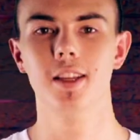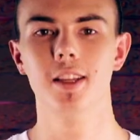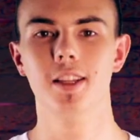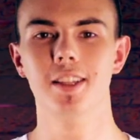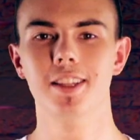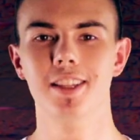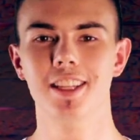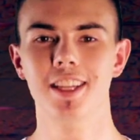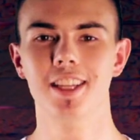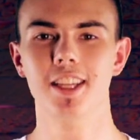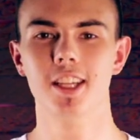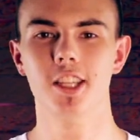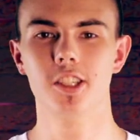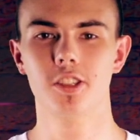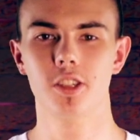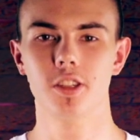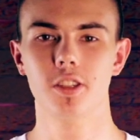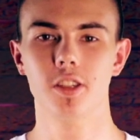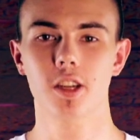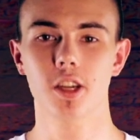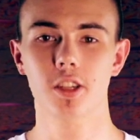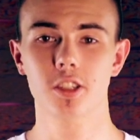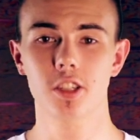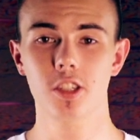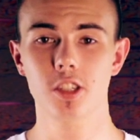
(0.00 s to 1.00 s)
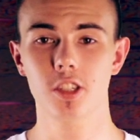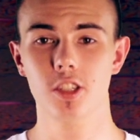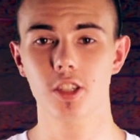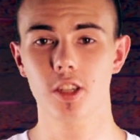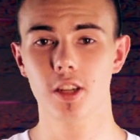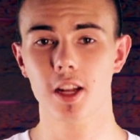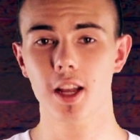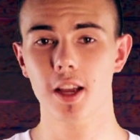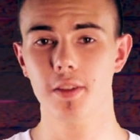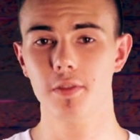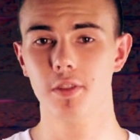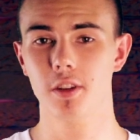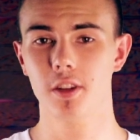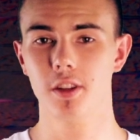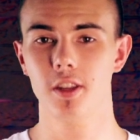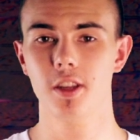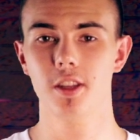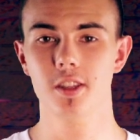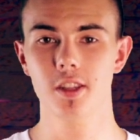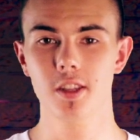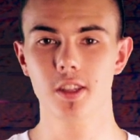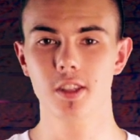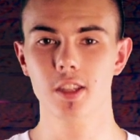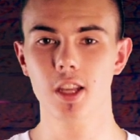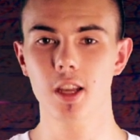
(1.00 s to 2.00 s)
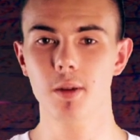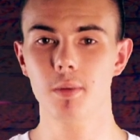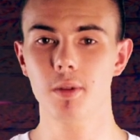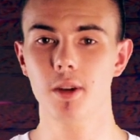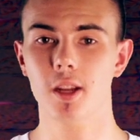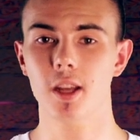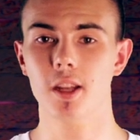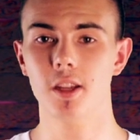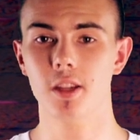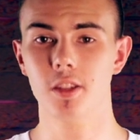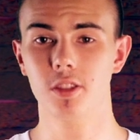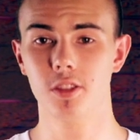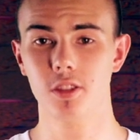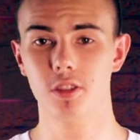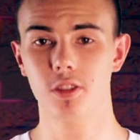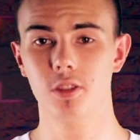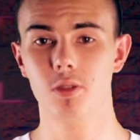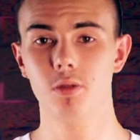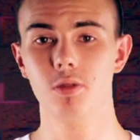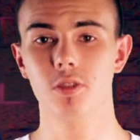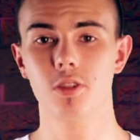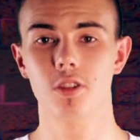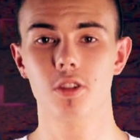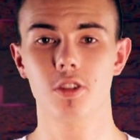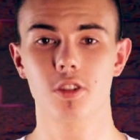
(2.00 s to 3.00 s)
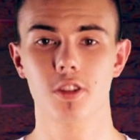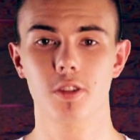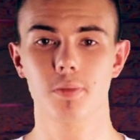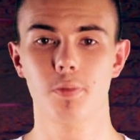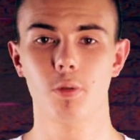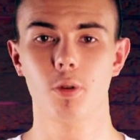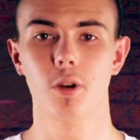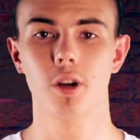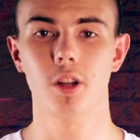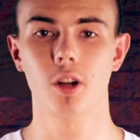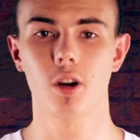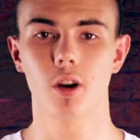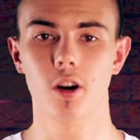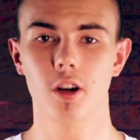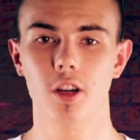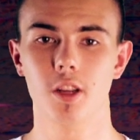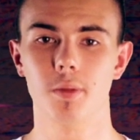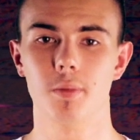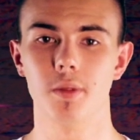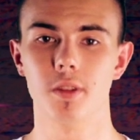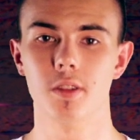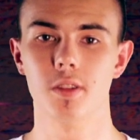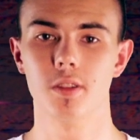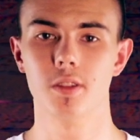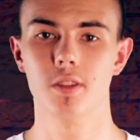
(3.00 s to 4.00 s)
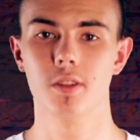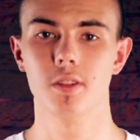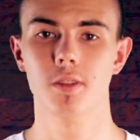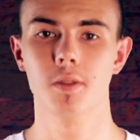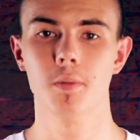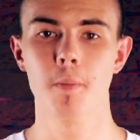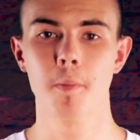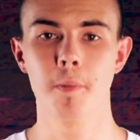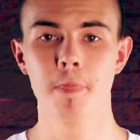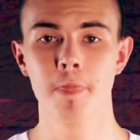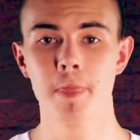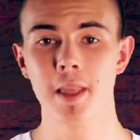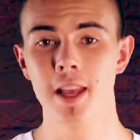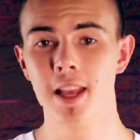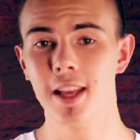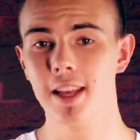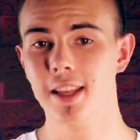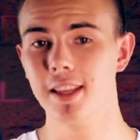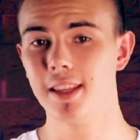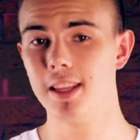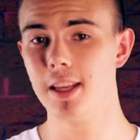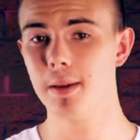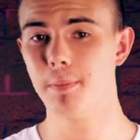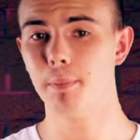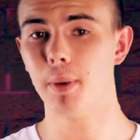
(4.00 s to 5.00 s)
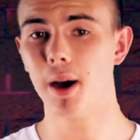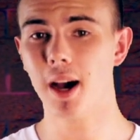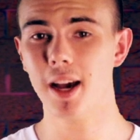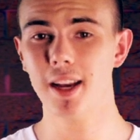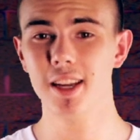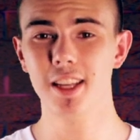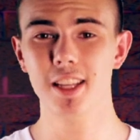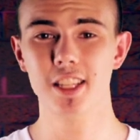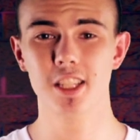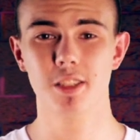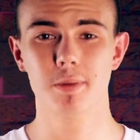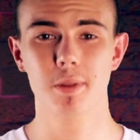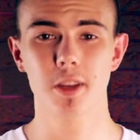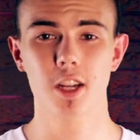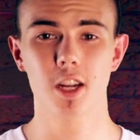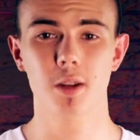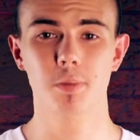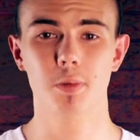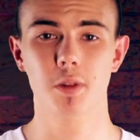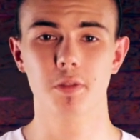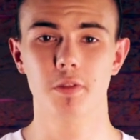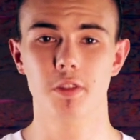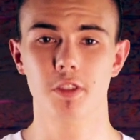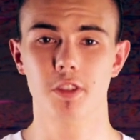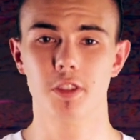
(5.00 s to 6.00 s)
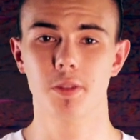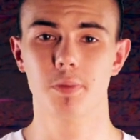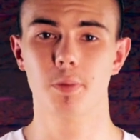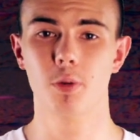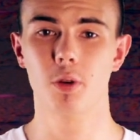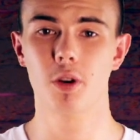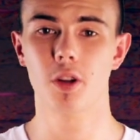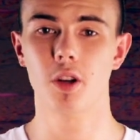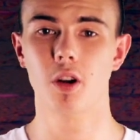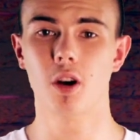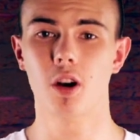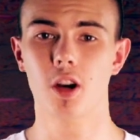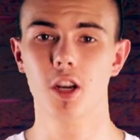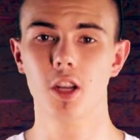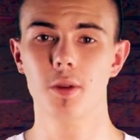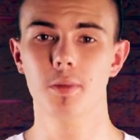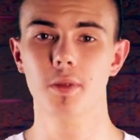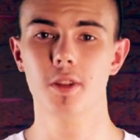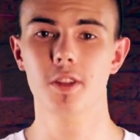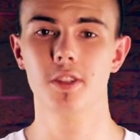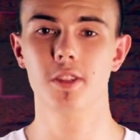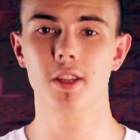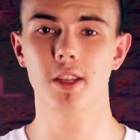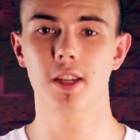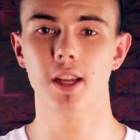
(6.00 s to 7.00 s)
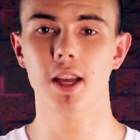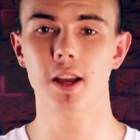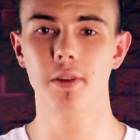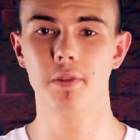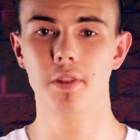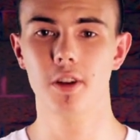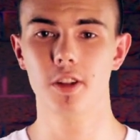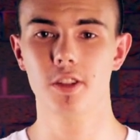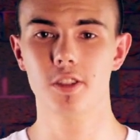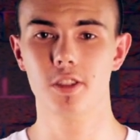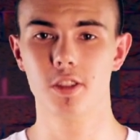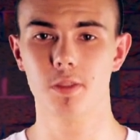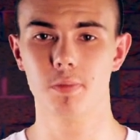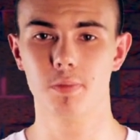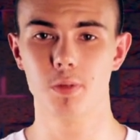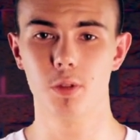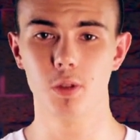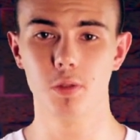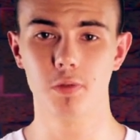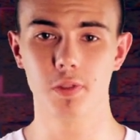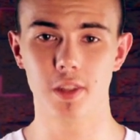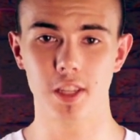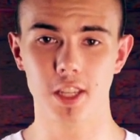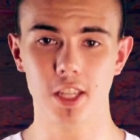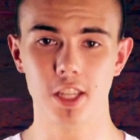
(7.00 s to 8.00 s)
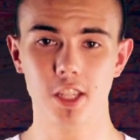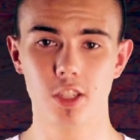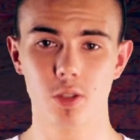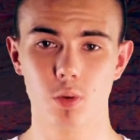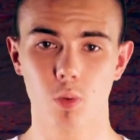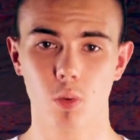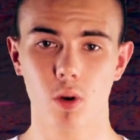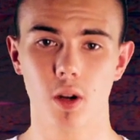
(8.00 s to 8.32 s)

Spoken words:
The introduction should have your thesis statement and introduce your supporting arguments. The body is made up of your supporting arguments and evidence to prove each